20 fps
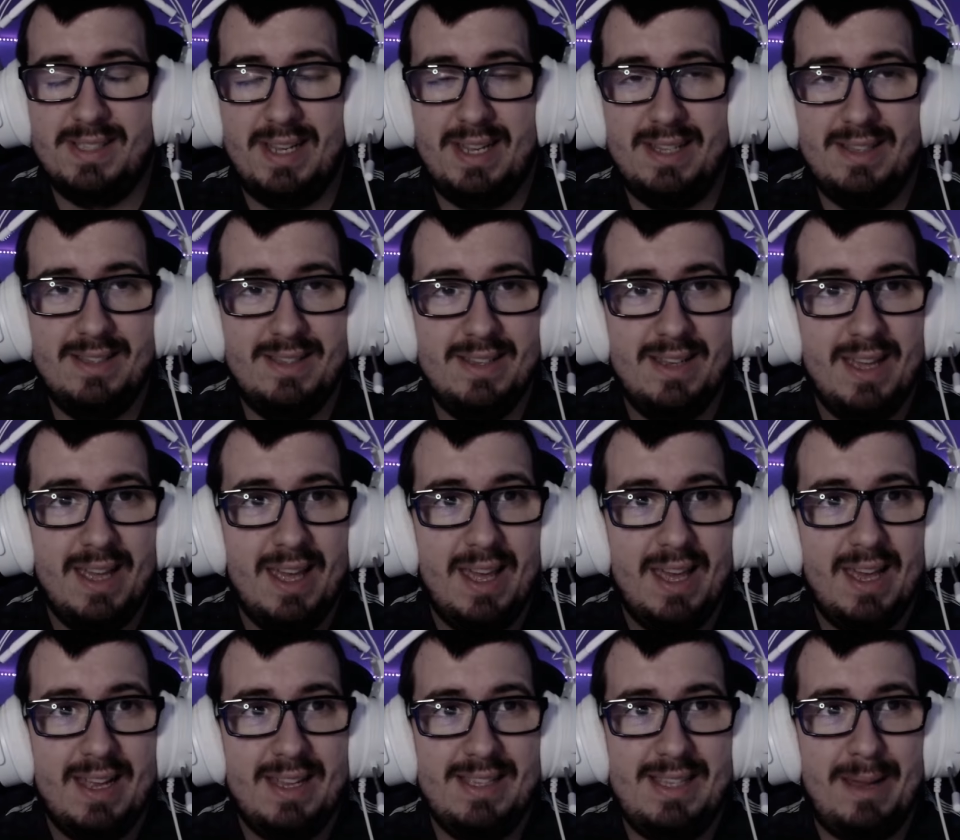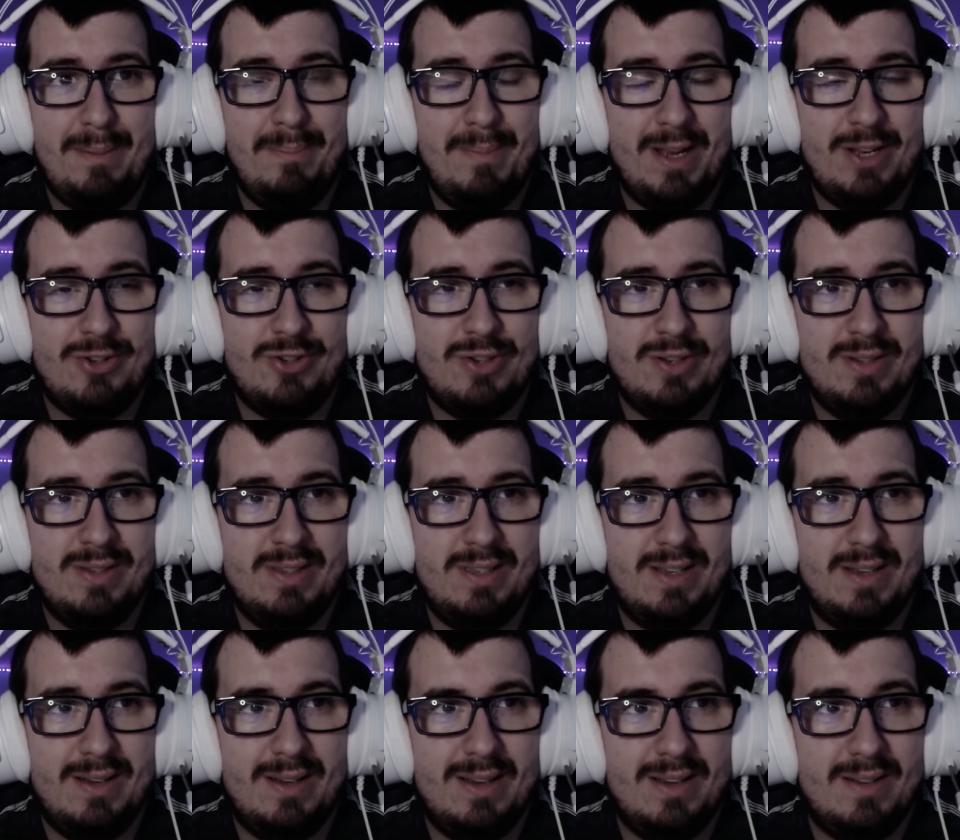and they mentioned
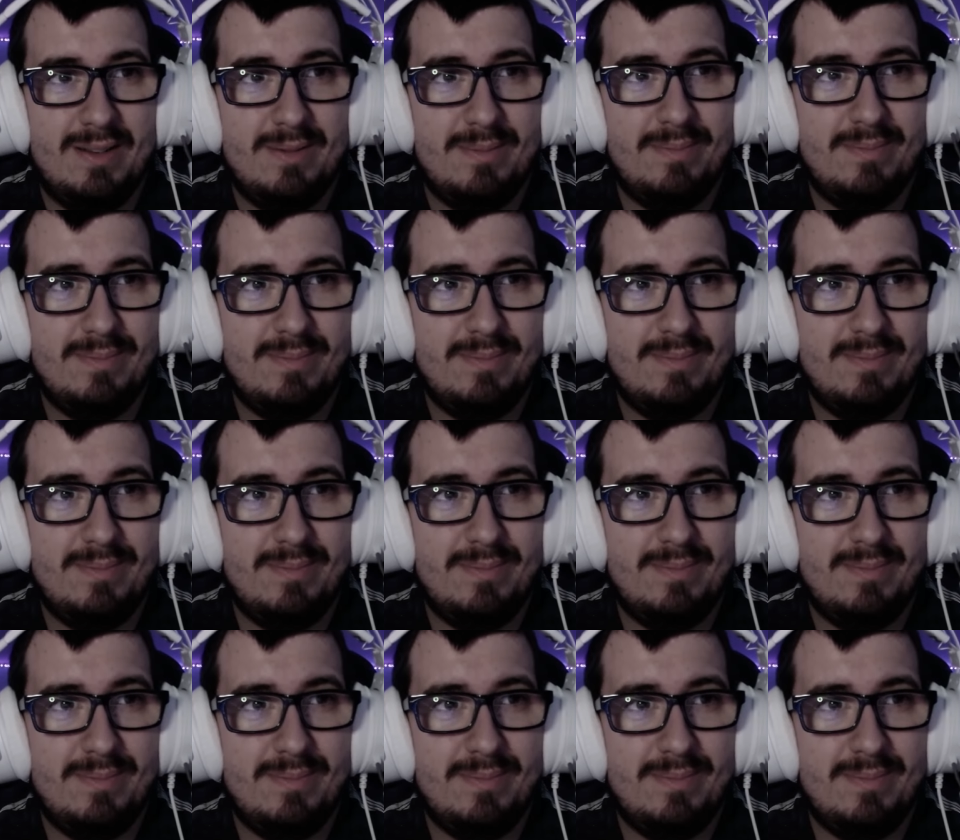the